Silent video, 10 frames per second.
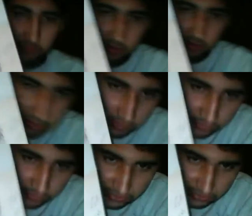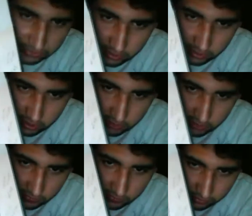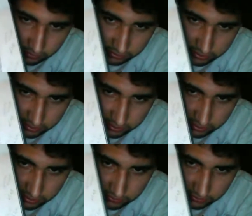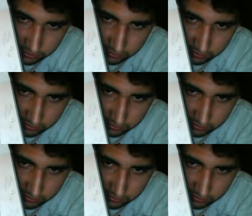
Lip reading: little bit closer. Let's see this one.